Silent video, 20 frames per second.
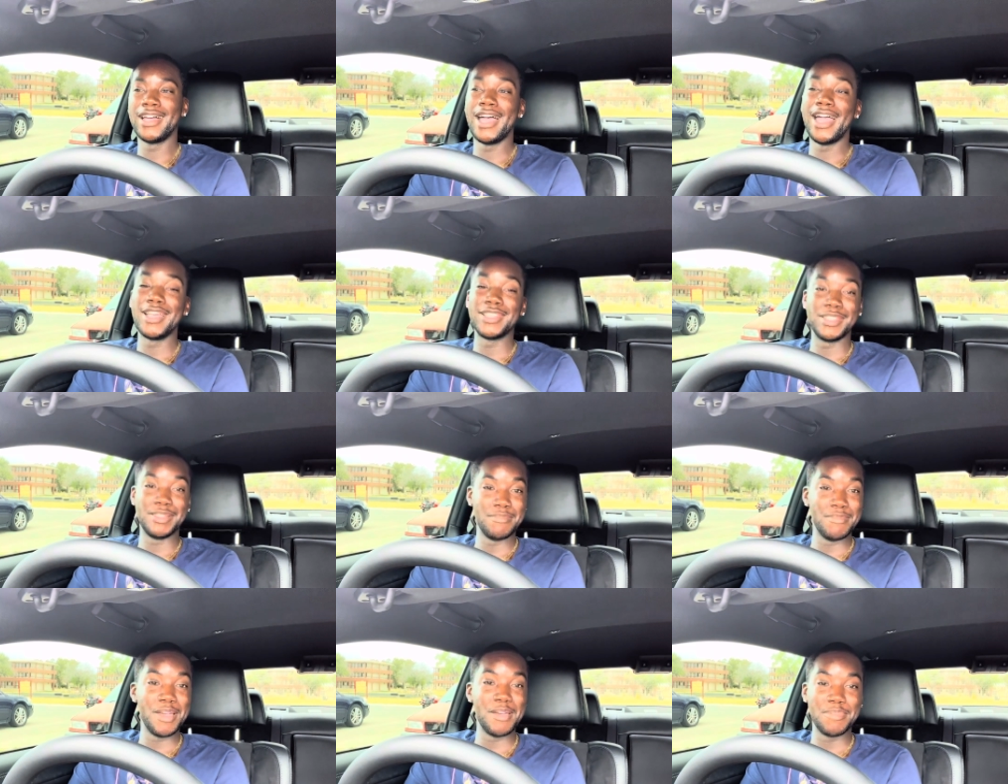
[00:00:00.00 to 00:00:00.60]
I
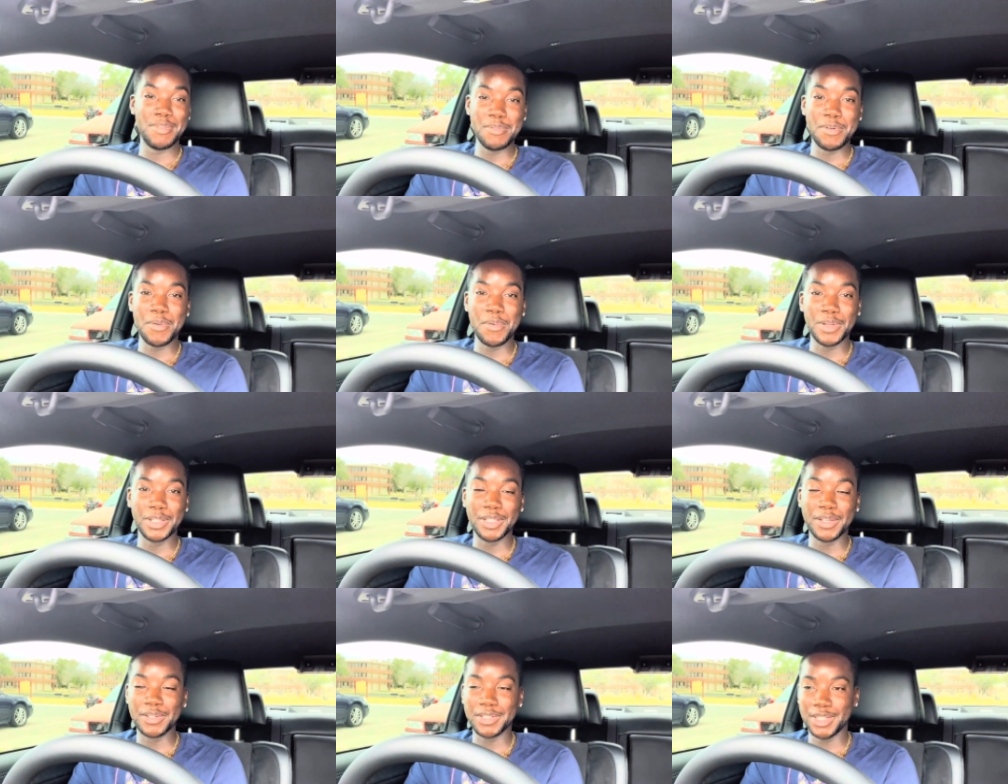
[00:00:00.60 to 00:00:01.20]
actually met people
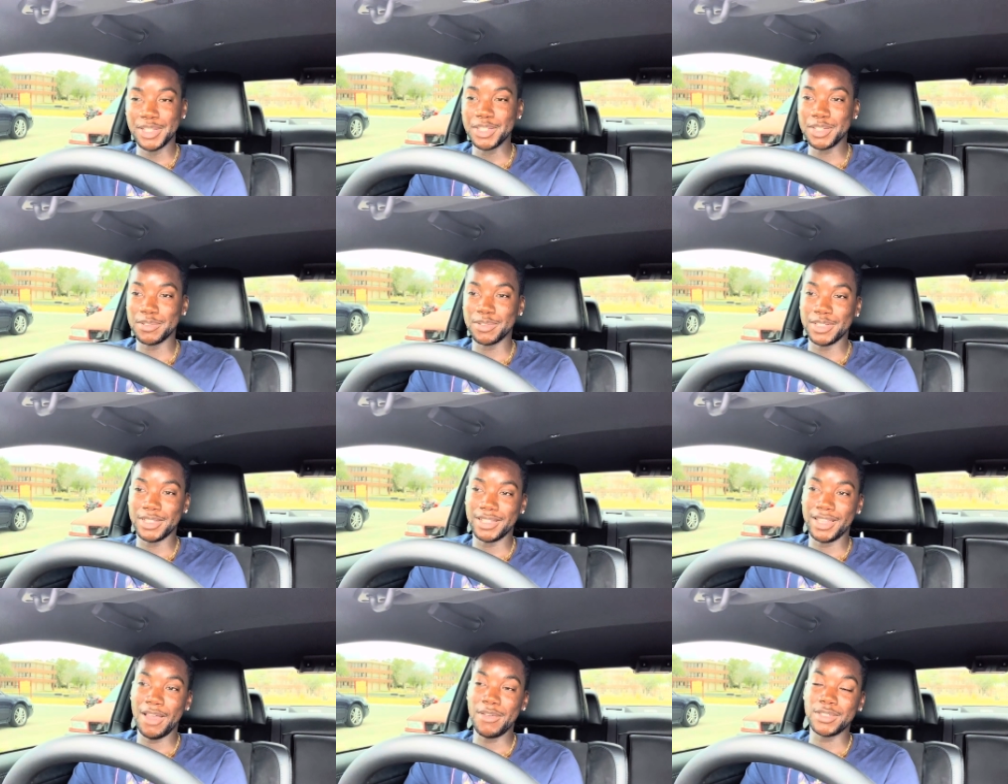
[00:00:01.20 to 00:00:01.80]
with those
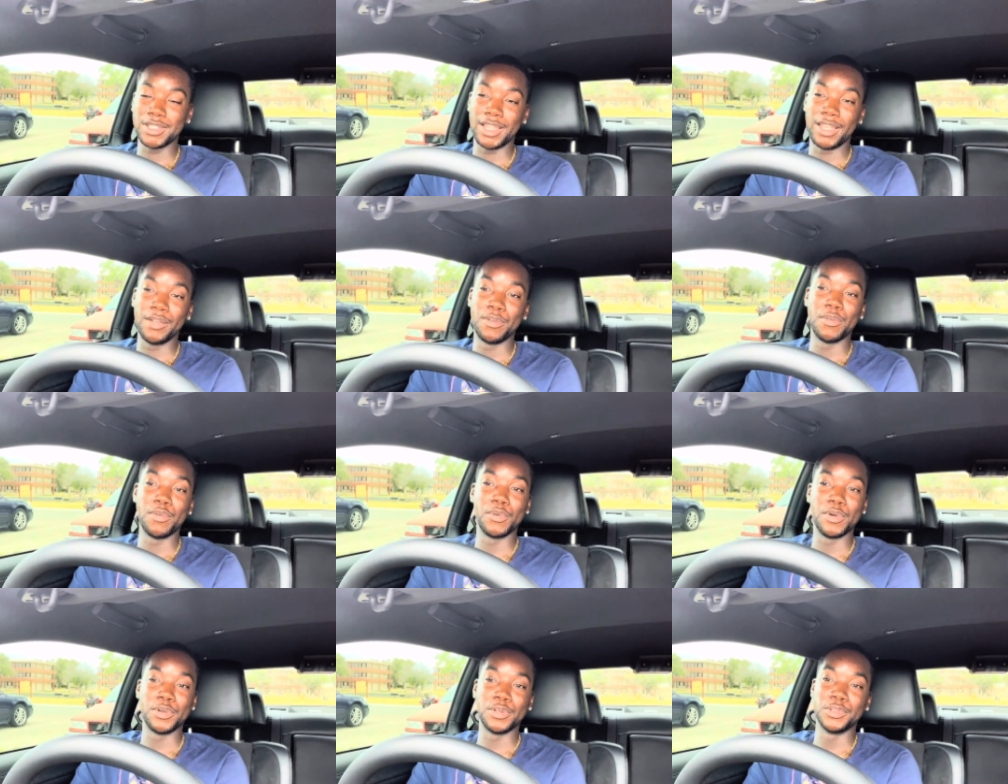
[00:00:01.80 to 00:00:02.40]
injuries. I was like,
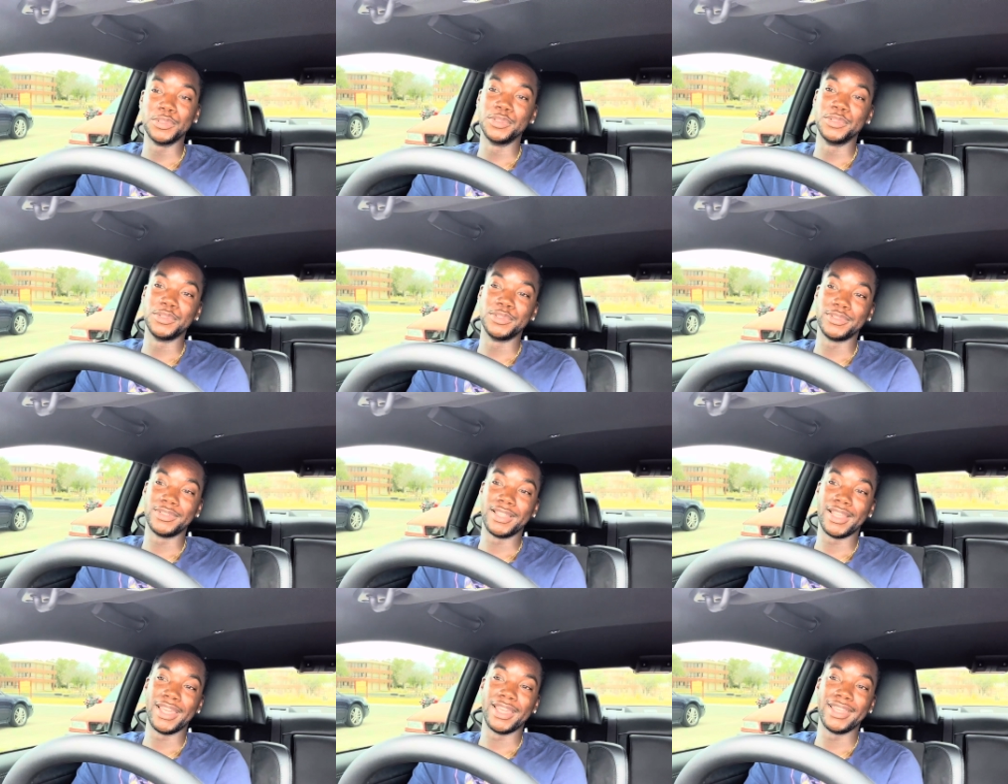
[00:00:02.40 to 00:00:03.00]

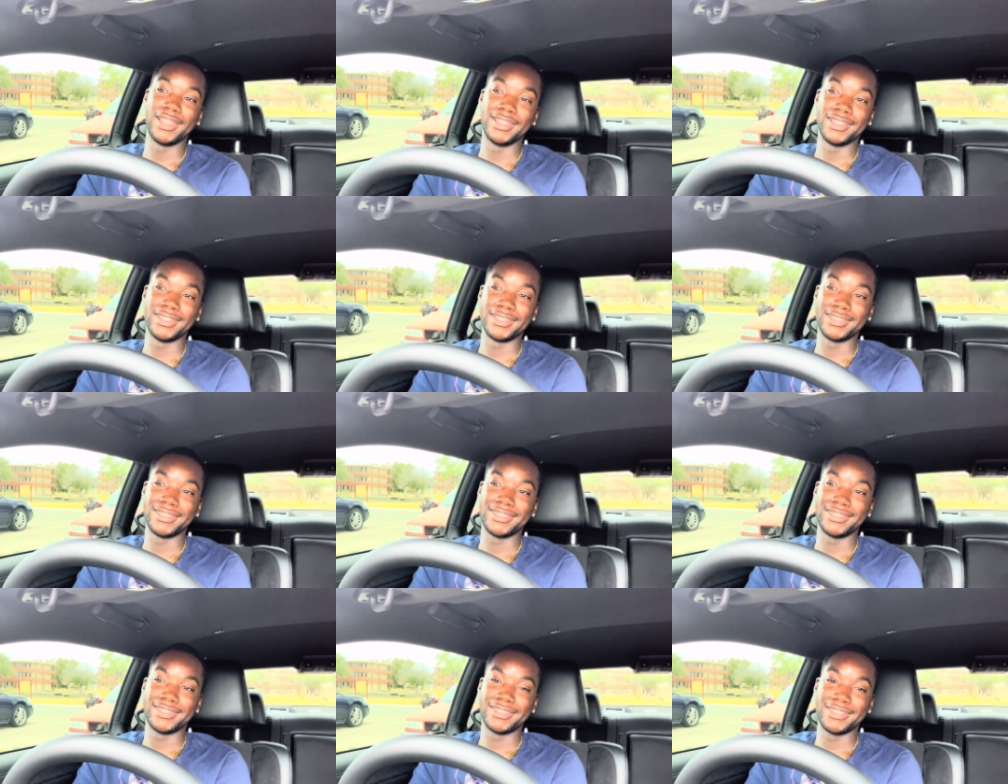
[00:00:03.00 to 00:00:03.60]
whoa, like,
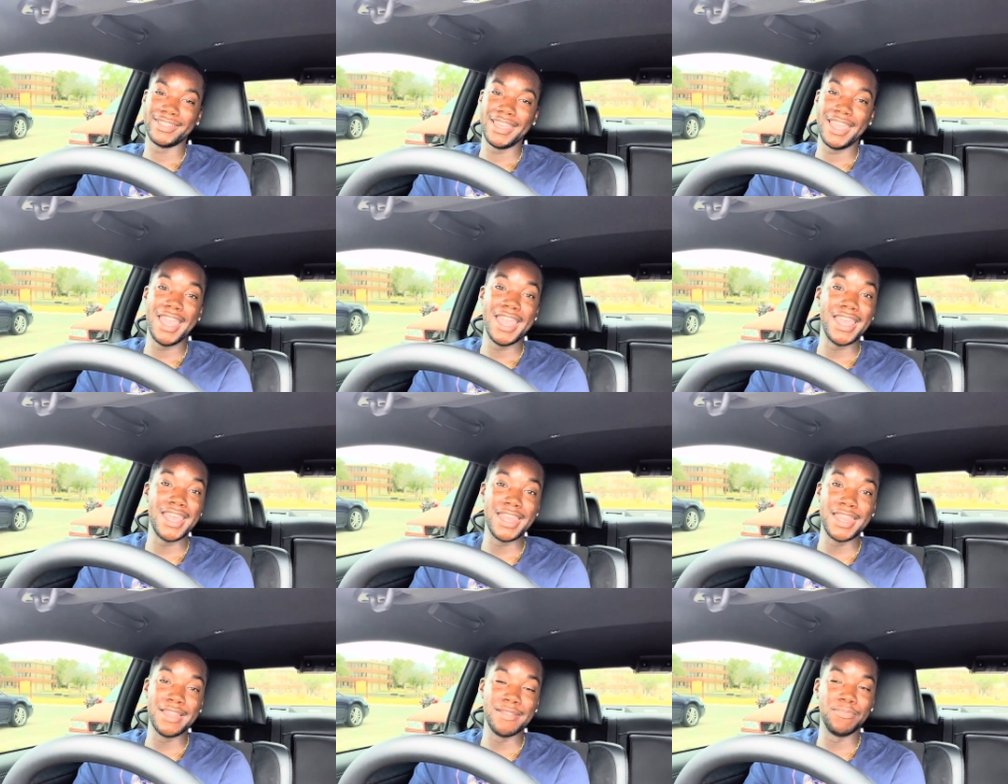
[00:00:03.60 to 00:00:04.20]

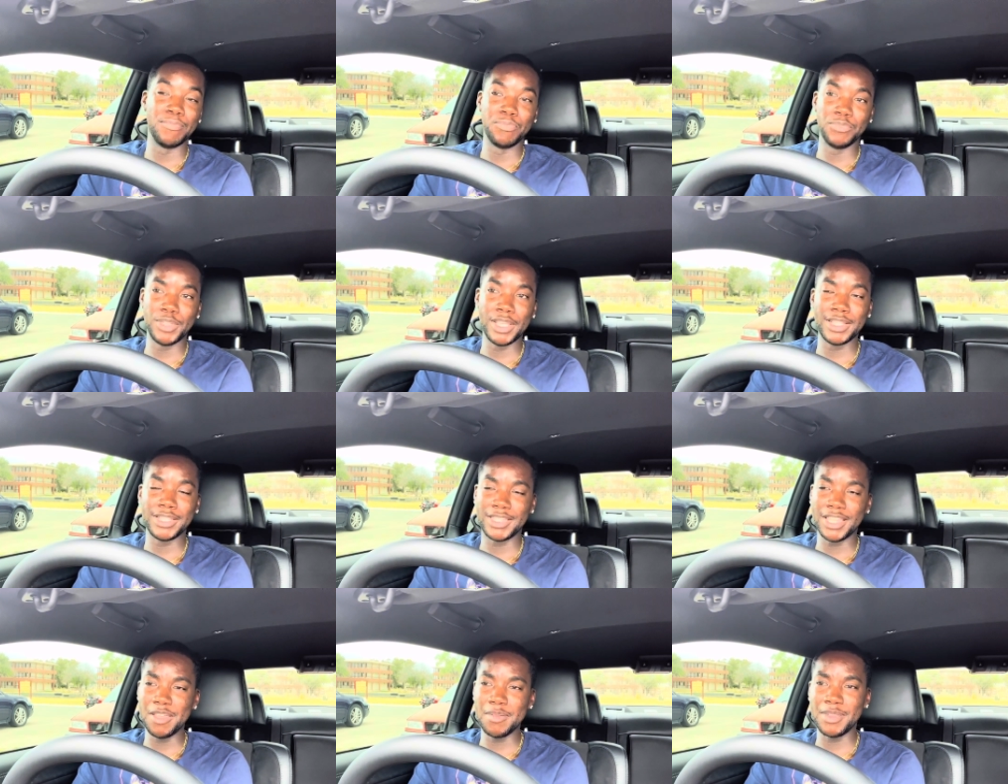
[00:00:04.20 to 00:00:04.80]
and they
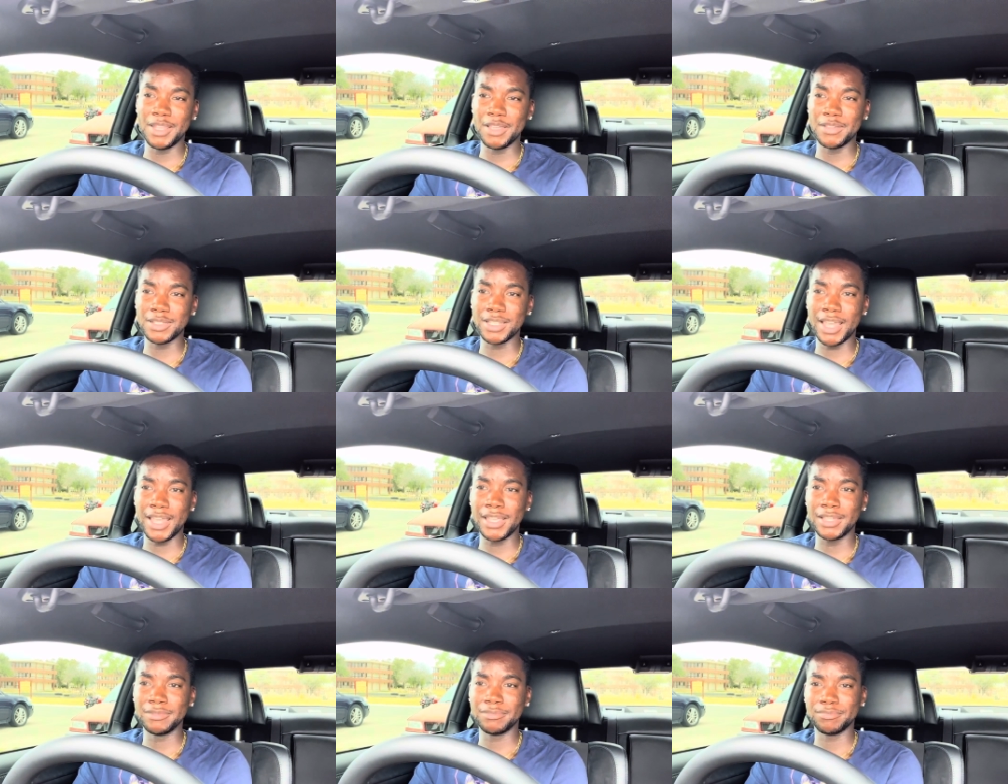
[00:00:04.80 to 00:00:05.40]
tell me it was
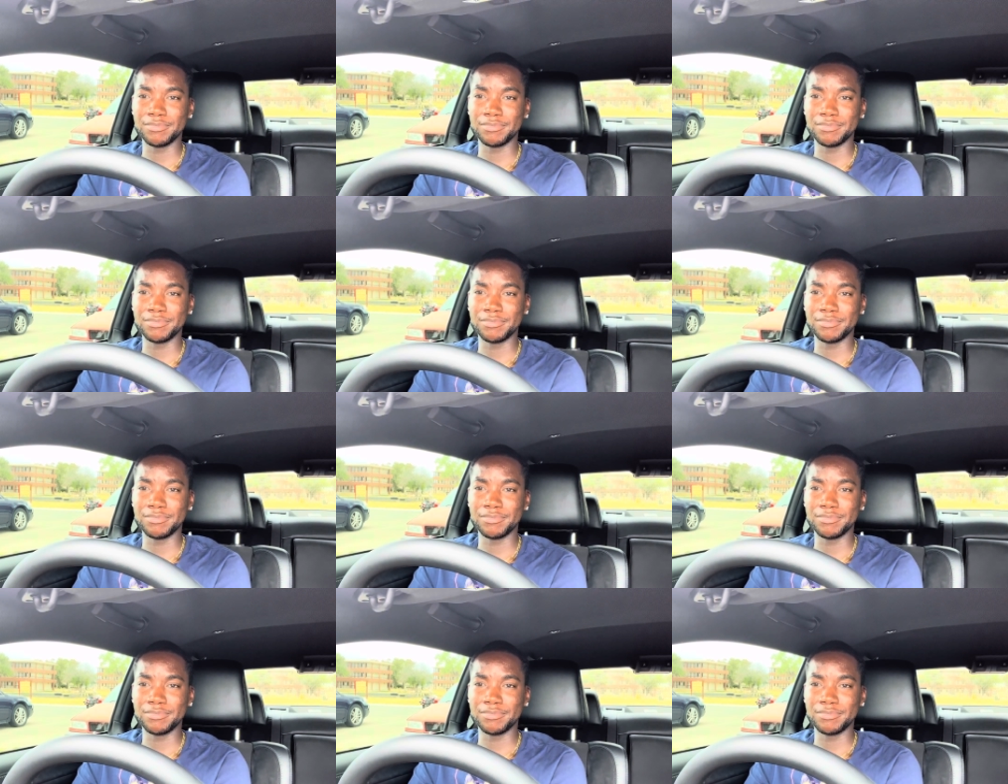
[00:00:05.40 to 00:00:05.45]
like